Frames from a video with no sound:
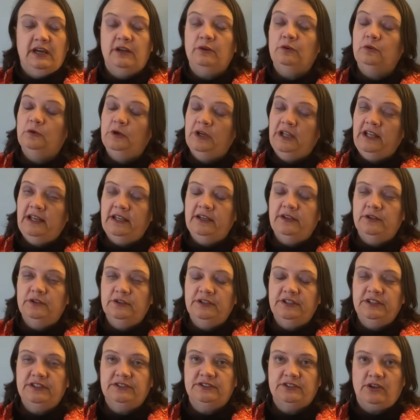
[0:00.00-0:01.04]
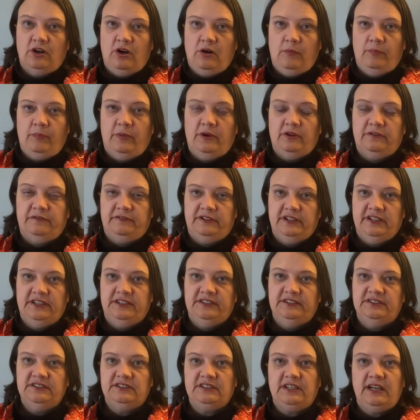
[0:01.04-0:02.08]
A really good example of
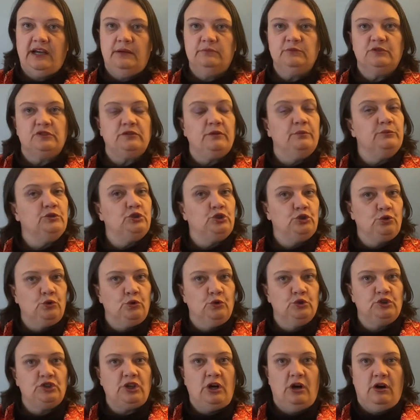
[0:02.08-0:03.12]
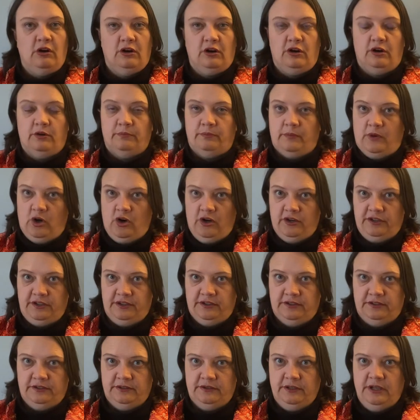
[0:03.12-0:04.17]
this comes from George R.R.
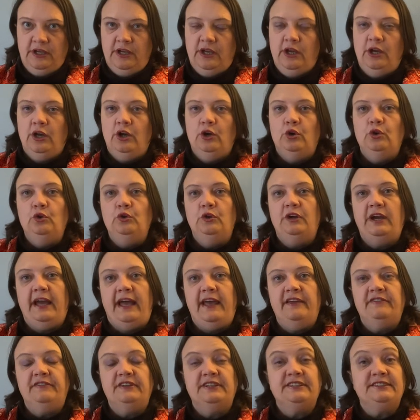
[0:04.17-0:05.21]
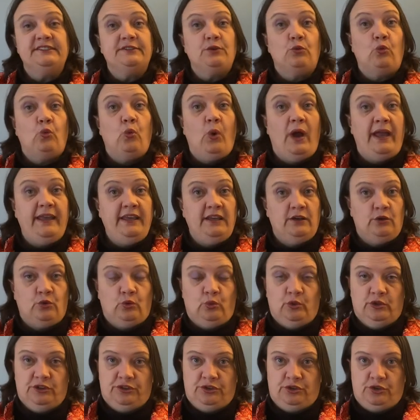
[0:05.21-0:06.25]
Martin, who gave us the
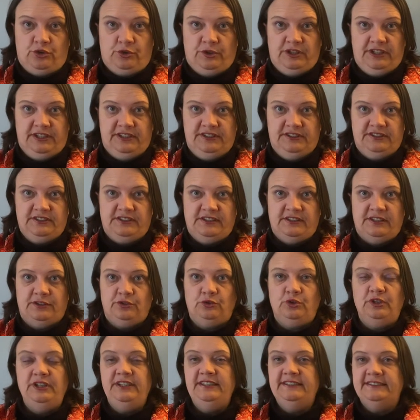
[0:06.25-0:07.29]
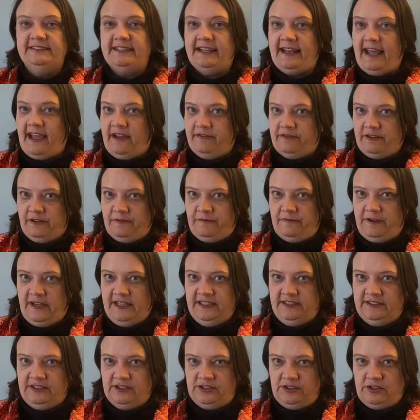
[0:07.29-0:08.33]
weyerwood trees, the trees that have the
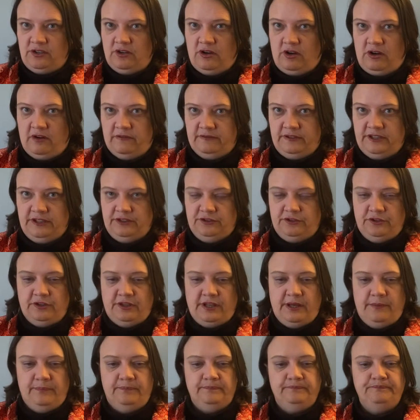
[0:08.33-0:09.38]
faces carved into them.